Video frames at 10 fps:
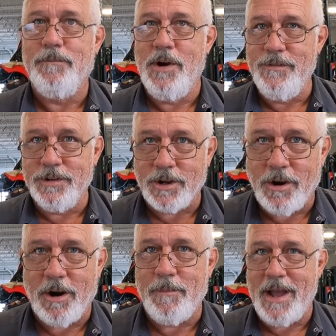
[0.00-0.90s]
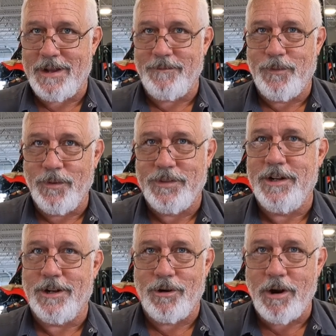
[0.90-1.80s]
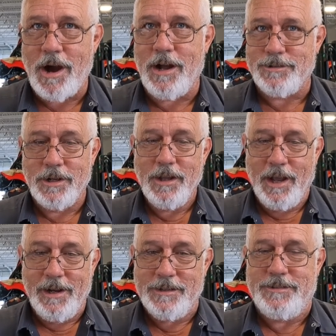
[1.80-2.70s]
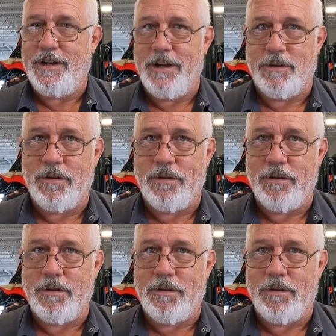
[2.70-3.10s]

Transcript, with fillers: moving the car back and forth in the garage, and it's sitting there